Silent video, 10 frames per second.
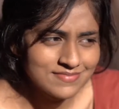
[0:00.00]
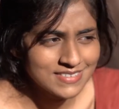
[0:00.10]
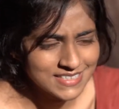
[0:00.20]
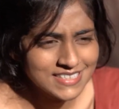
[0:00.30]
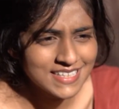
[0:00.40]

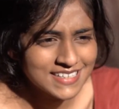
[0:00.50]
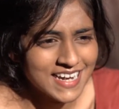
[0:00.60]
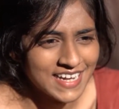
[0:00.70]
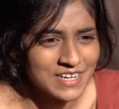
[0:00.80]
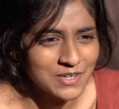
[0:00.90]
she did
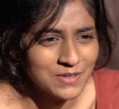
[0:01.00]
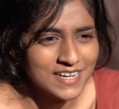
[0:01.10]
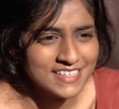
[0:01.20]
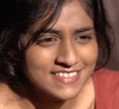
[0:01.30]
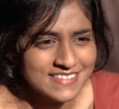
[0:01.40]
kind of look
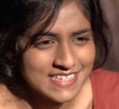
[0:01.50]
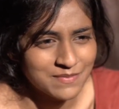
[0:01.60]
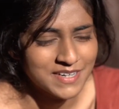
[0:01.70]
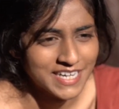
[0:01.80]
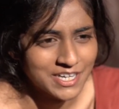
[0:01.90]
like she
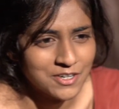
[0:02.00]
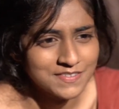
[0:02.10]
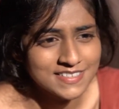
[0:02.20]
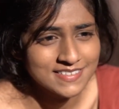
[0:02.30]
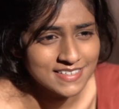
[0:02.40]
stepped right out of
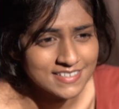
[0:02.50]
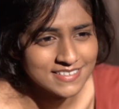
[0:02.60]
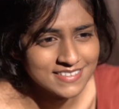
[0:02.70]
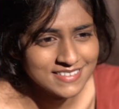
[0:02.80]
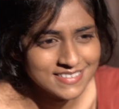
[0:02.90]
the
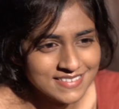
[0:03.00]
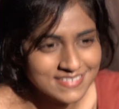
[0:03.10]
circus.